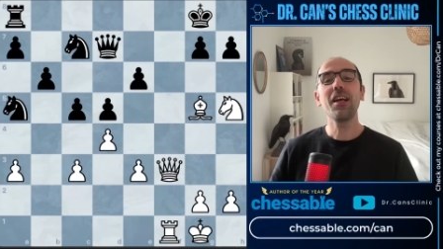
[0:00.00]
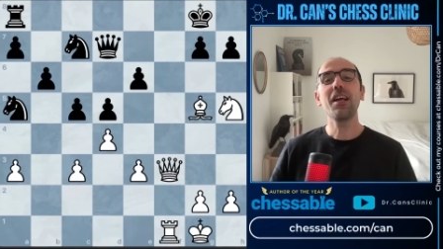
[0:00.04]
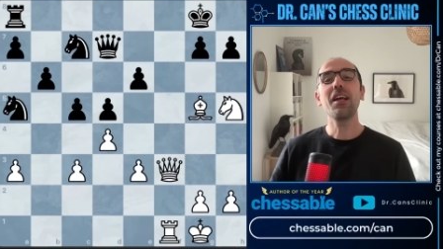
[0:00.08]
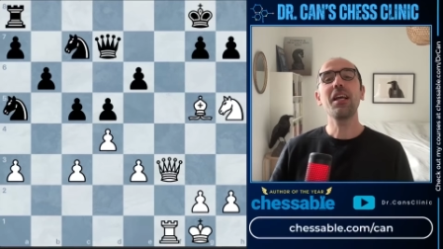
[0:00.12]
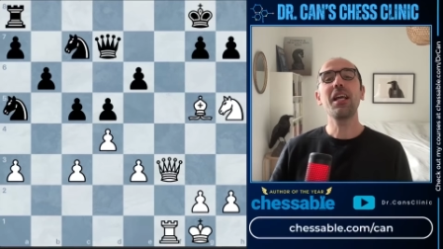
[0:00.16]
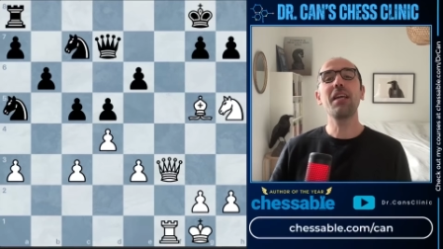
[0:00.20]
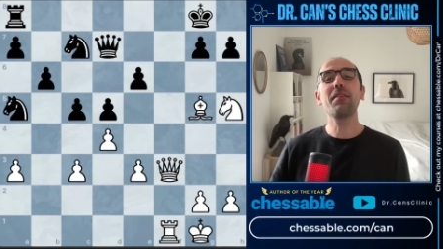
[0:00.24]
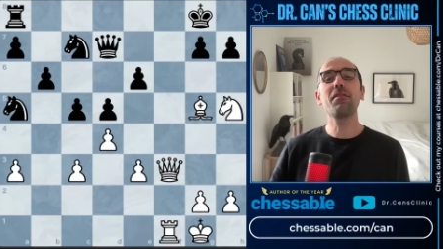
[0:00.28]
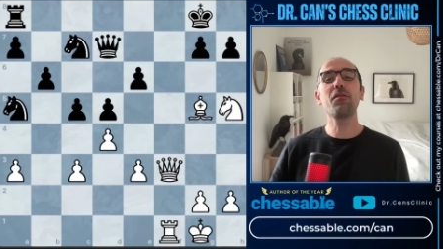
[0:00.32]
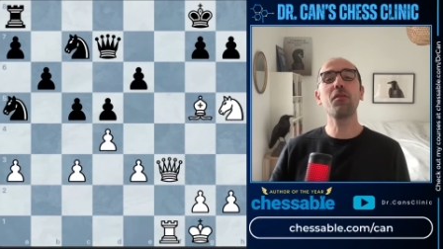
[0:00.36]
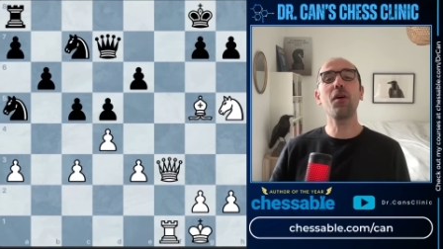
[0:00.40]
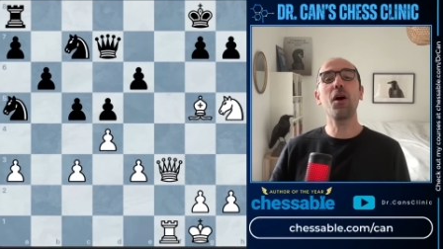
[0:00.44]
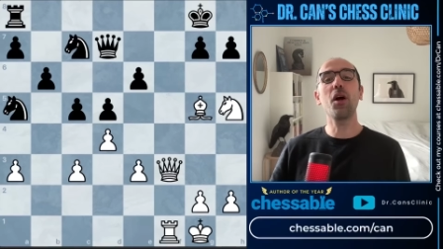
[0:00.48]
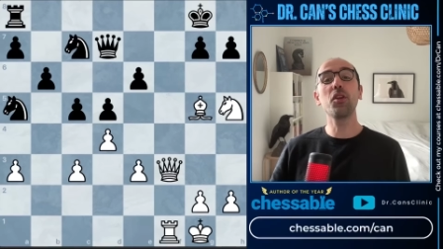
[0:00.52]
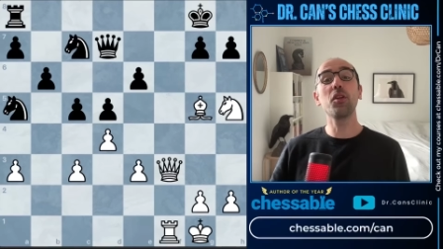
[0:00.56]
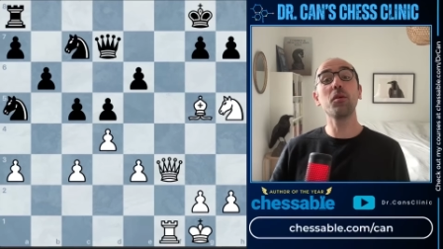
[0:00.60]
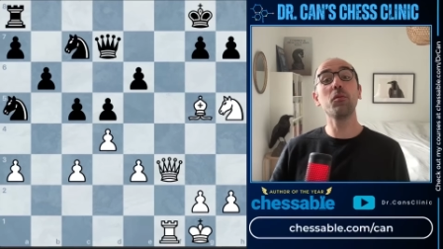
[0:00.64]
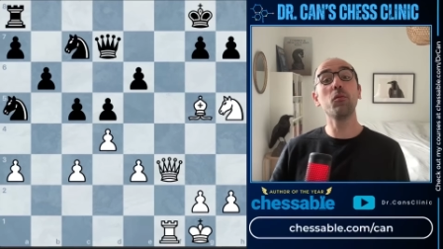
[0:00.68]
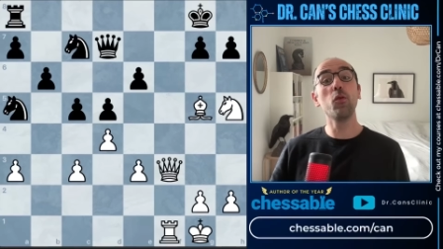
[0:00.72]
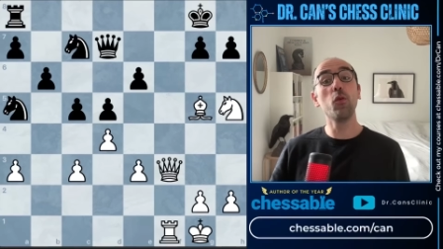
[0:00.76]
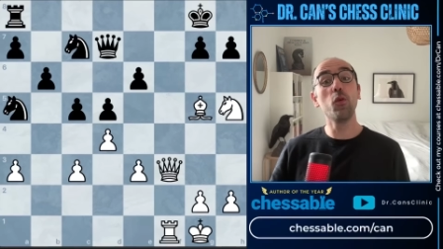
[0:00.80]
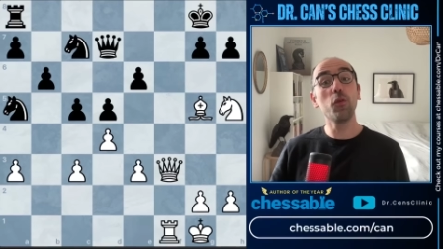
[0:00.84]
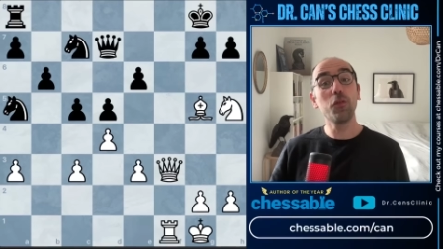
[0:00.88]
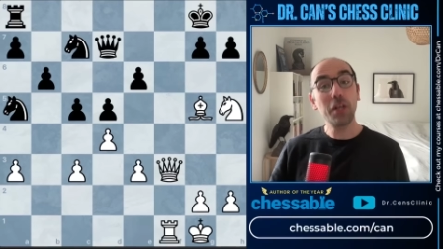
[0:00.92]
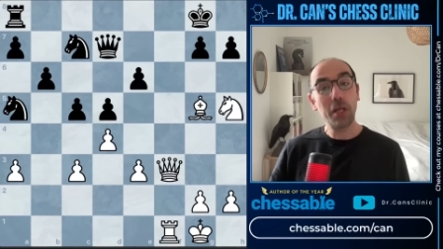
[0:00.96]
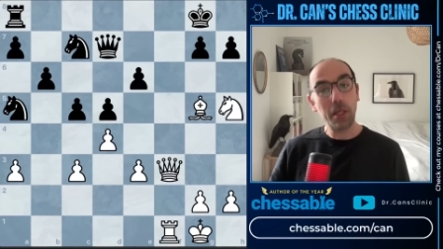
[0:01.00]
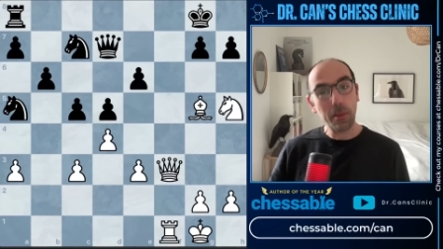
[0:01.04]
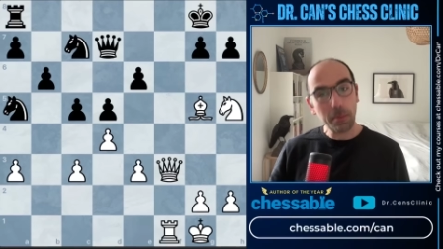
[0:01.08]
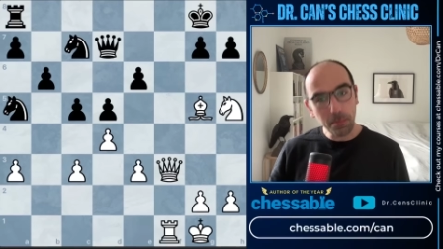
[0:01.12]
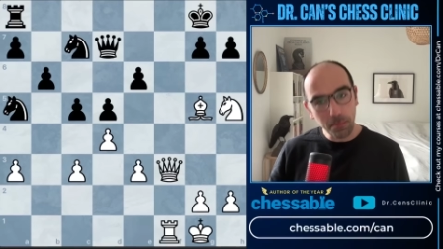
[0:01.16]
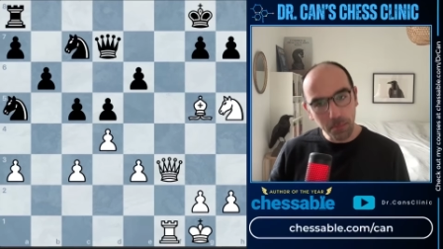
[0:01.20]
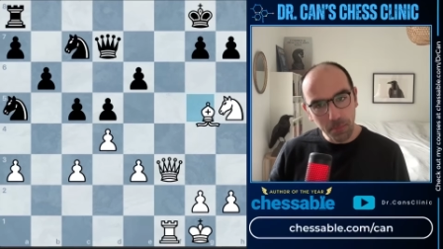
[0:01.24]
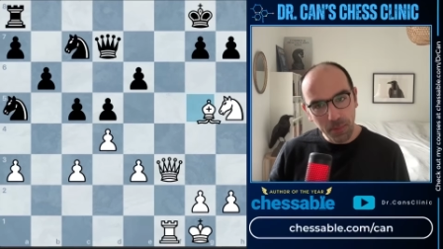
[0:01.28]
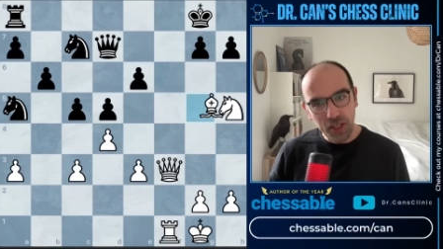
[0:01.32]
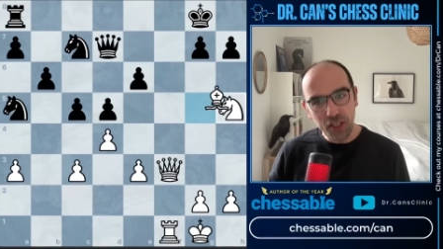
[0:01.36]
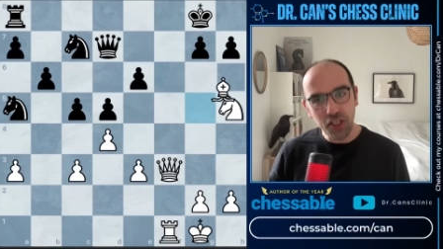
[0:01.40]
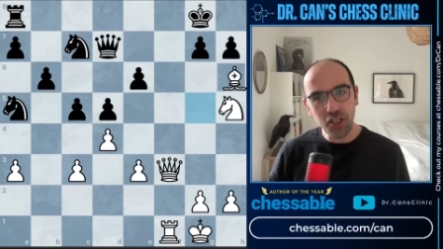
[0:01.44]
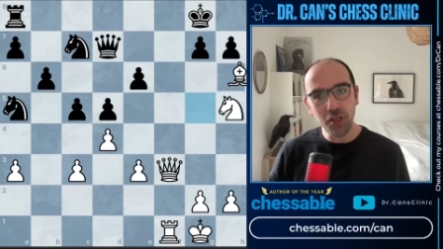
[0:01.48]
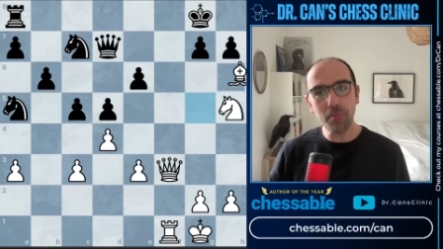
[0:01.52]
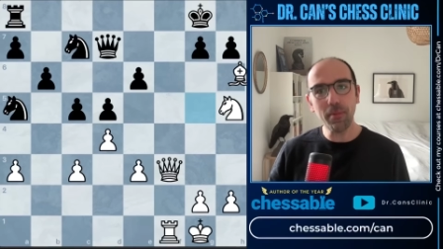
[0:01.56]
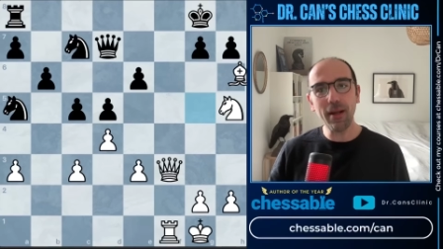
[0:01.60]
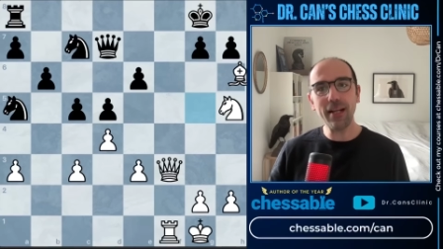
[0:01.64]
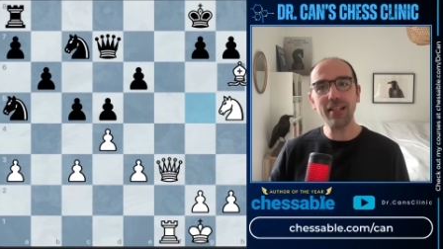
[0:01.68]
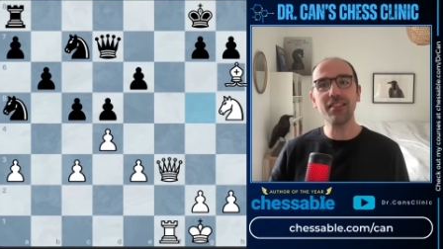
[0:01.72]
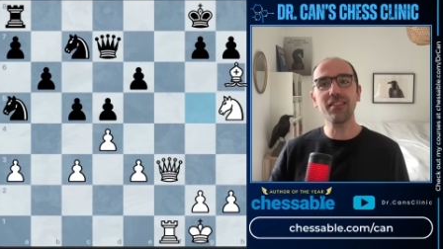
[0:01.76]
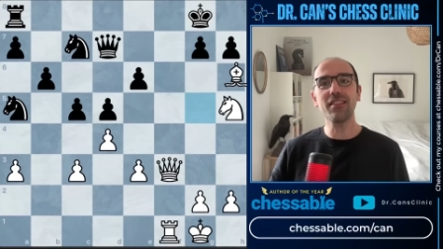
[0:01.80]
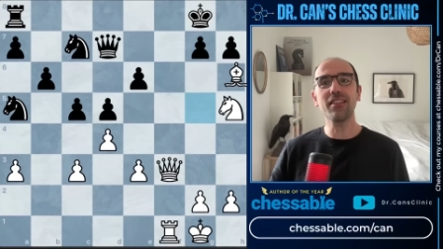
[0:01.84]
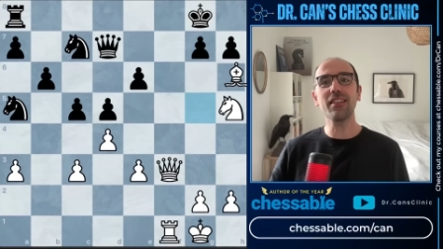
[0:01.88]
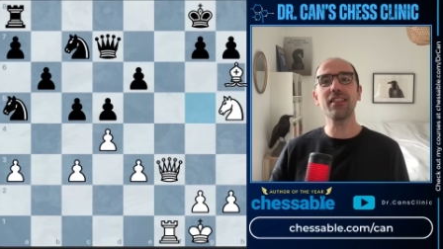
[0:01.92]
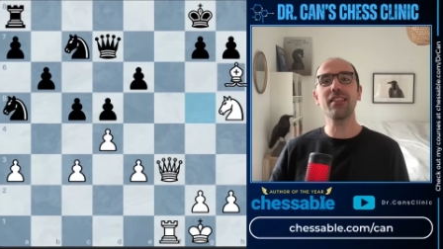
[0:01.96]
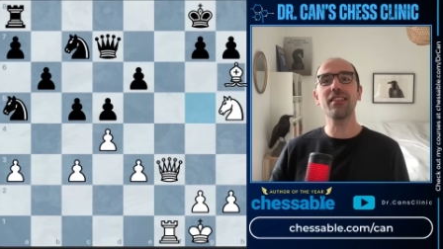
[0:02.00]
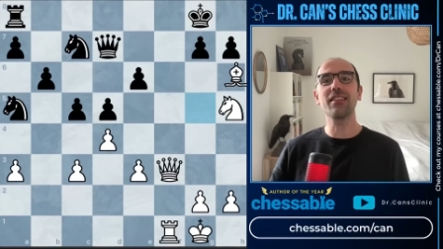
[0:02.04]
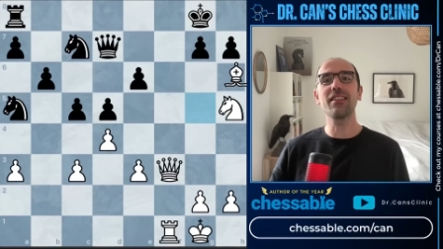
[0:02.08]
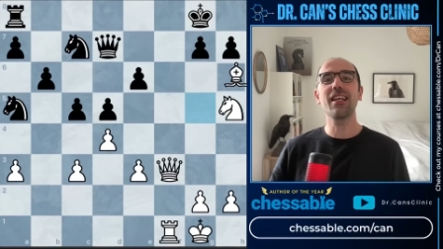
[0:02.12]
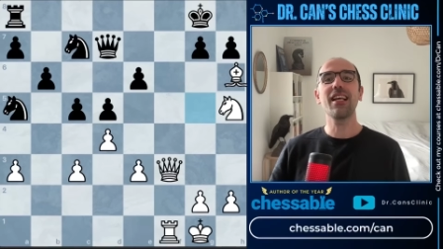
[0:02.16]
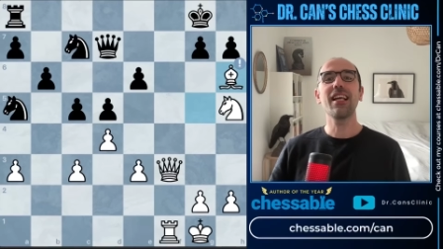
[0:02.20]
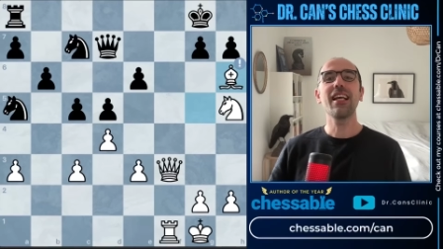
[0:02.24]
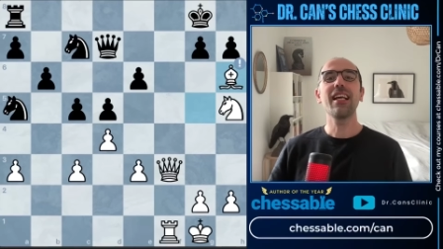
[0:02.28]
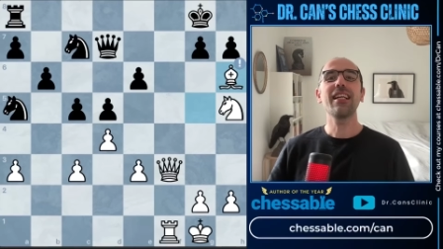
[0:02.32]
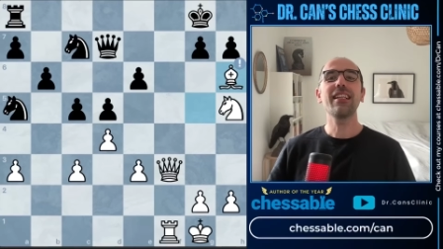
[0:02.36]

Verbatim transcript: if you found the move bishop h6.